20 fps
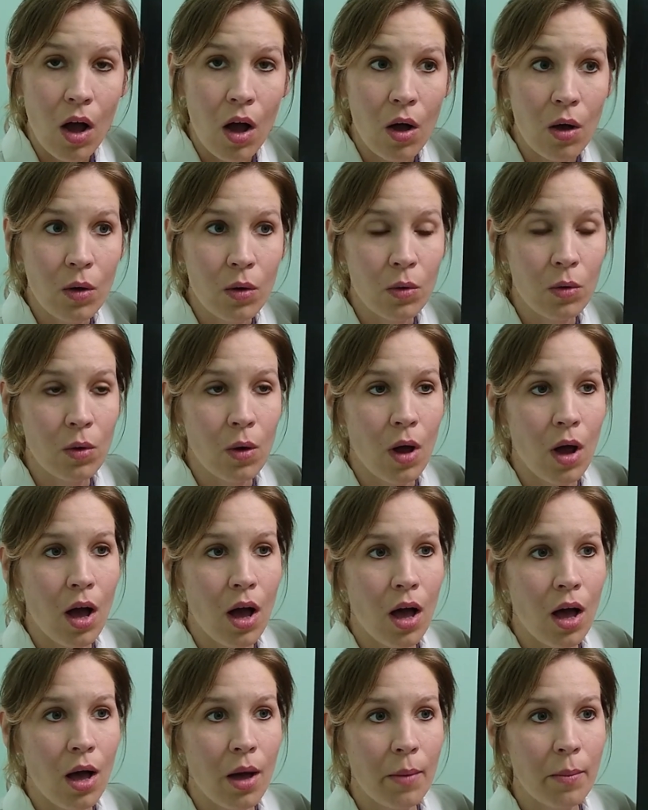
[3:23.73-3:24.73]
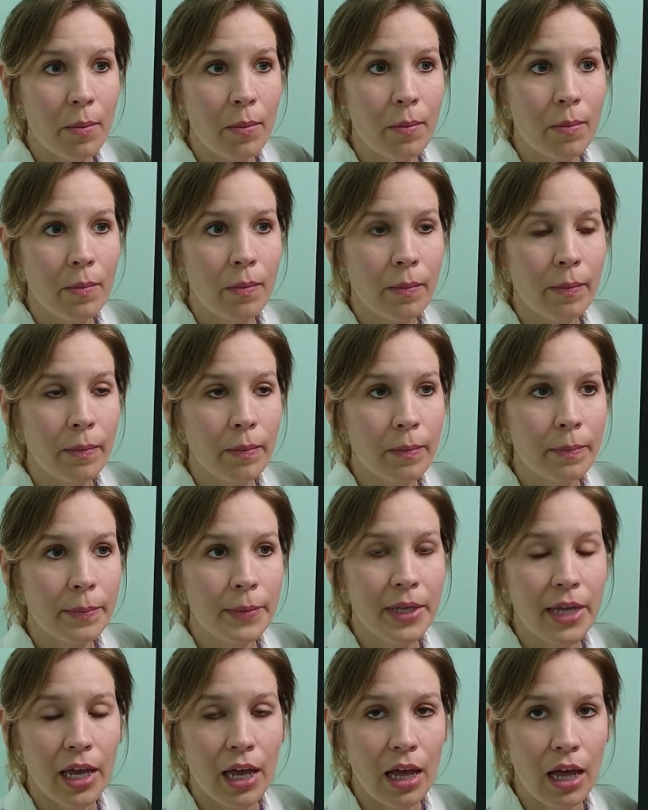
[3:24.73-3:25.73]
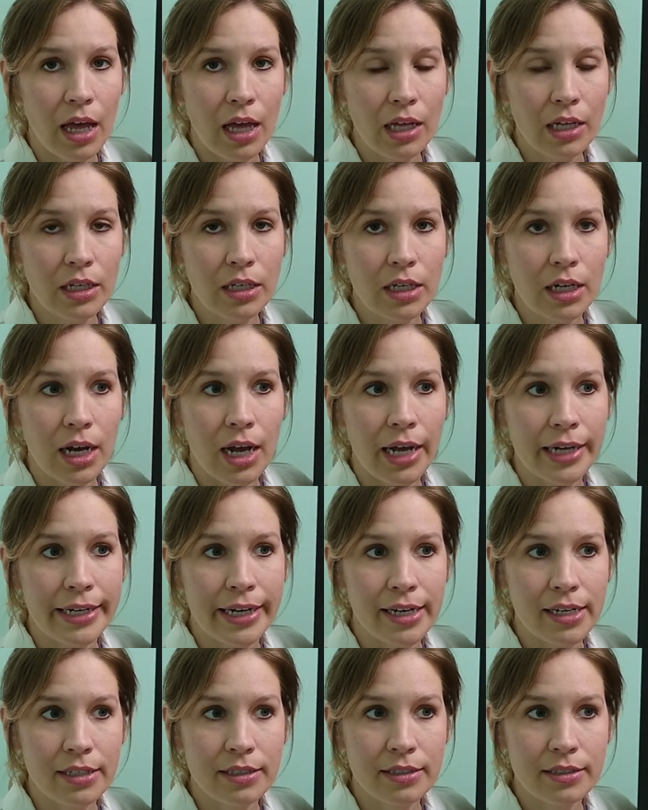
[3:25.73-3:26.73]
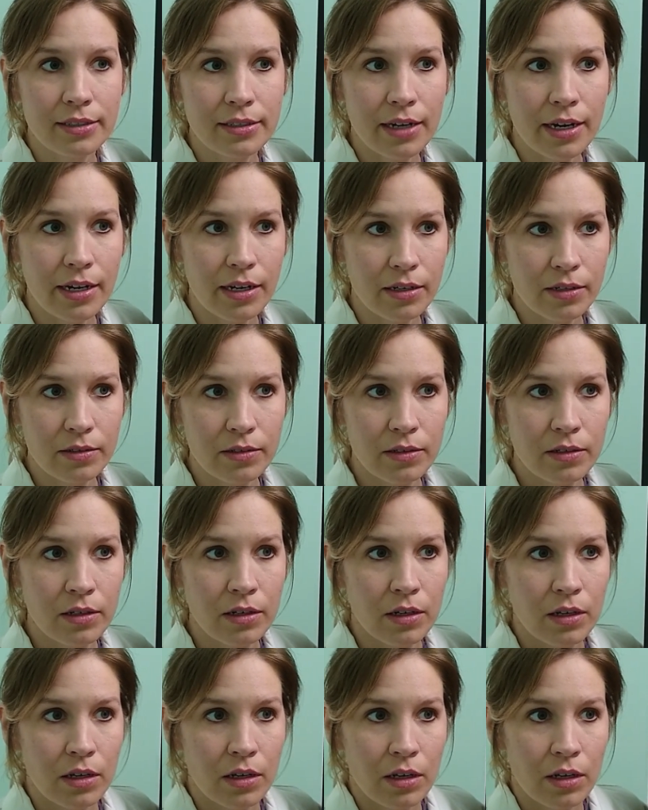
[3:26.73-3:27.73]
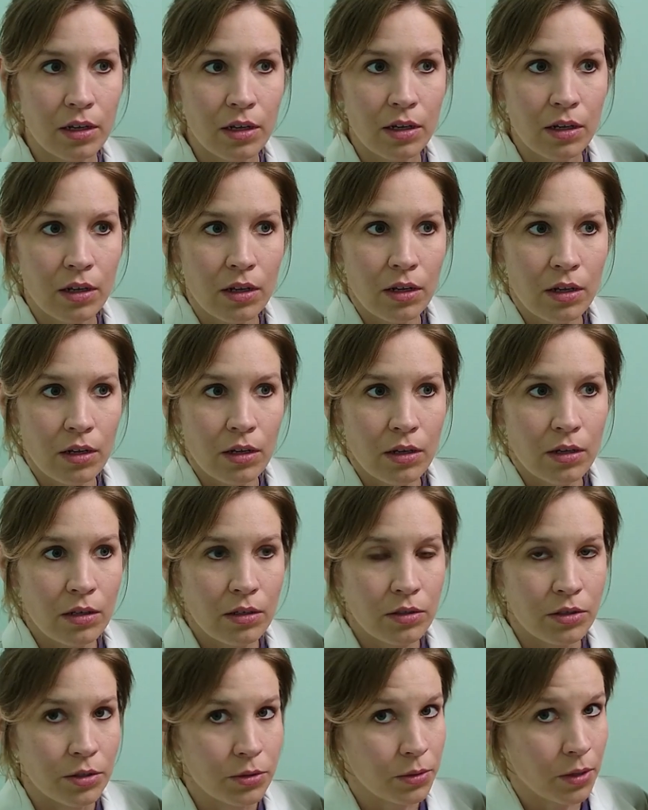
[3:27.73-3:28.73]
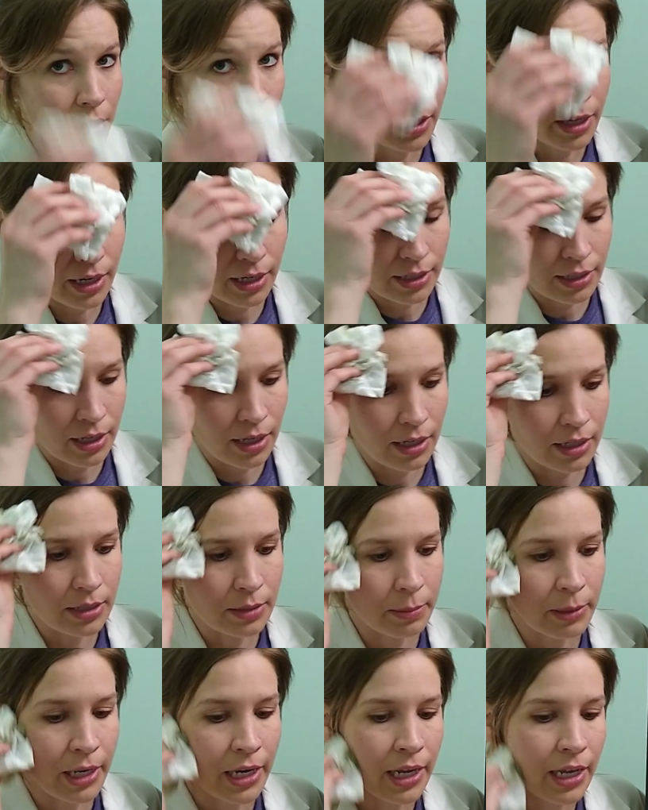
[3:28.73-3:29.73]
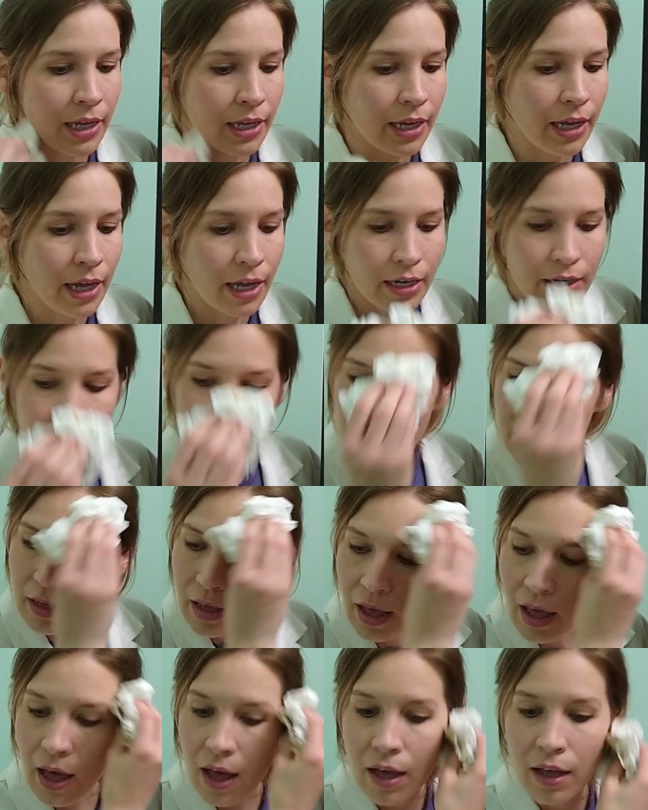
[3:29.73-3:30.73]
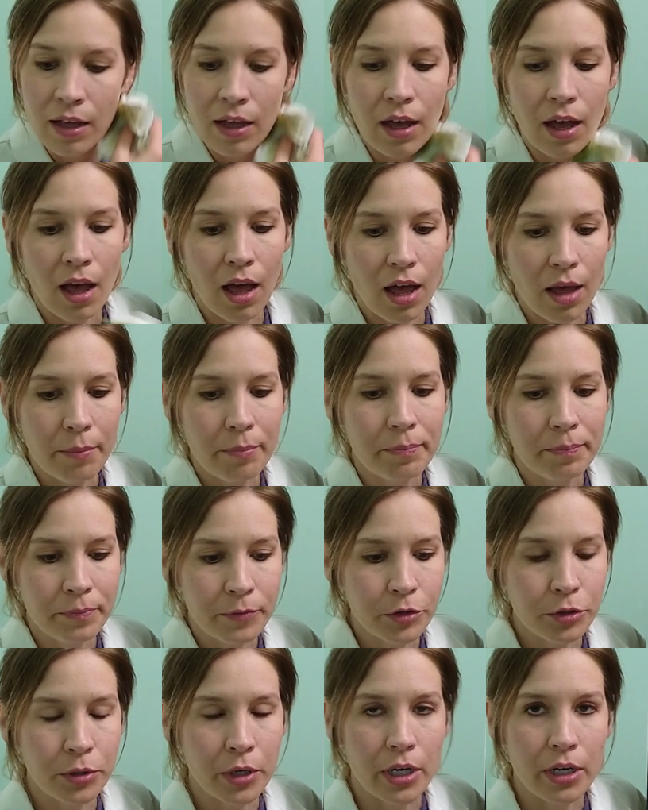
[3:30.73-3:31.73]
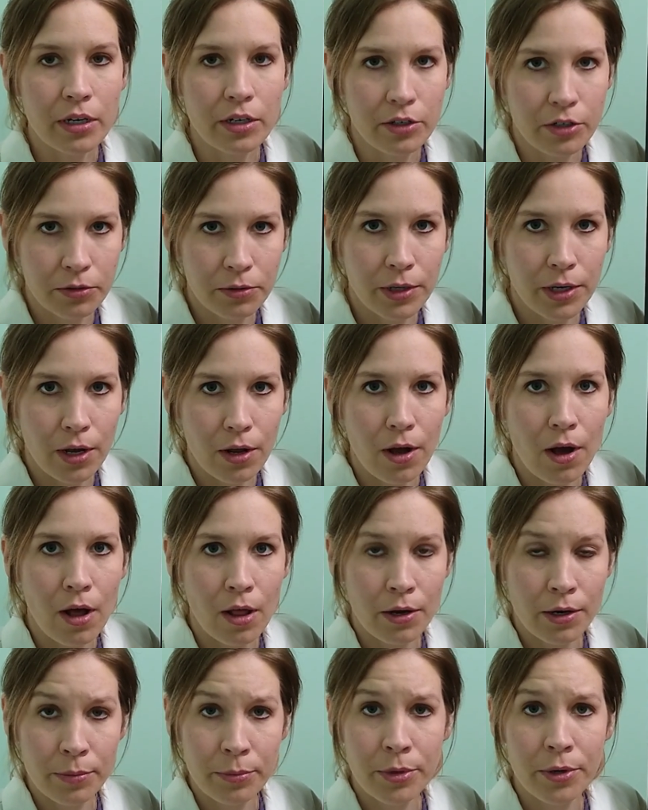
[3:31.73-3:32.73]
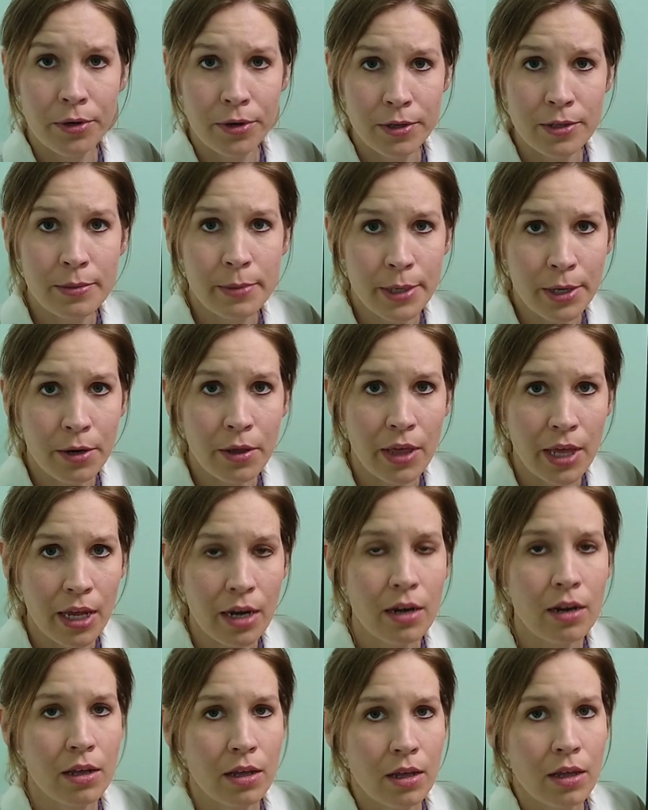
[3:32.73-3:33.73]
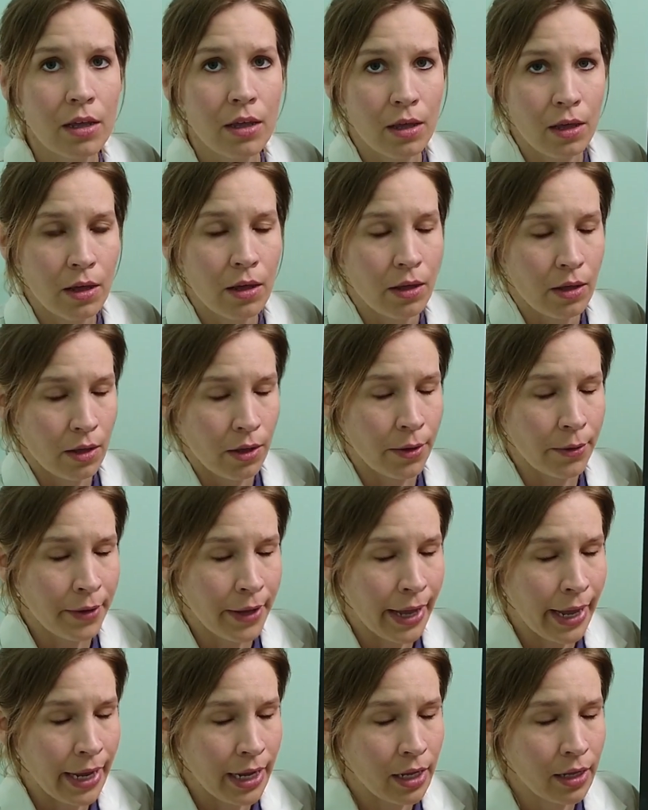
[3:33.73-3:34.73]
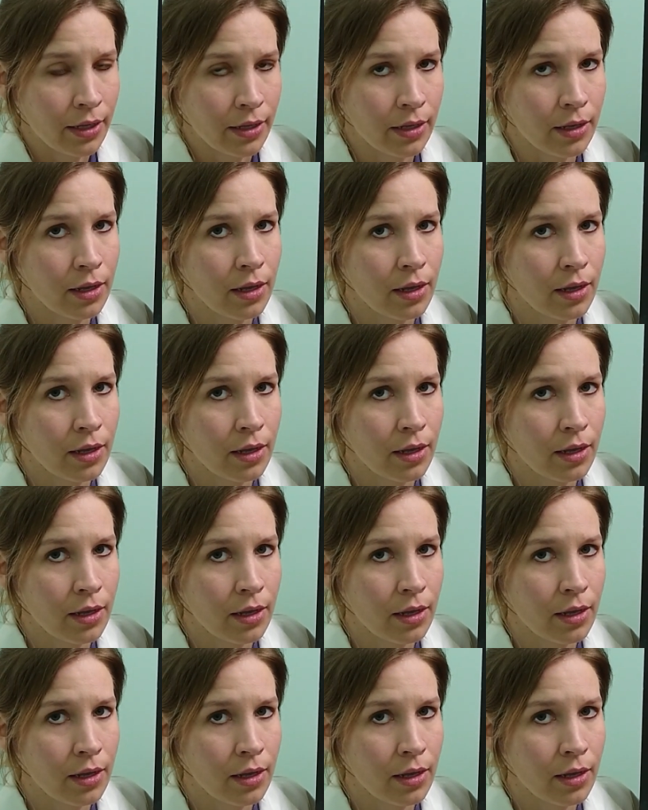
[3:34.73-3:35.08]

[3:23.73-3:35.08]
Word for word: Oh, um, yeah, I guess I can do all that explaining again. Yeah, um, sure. You want to call her and put her on speaker then? Okay.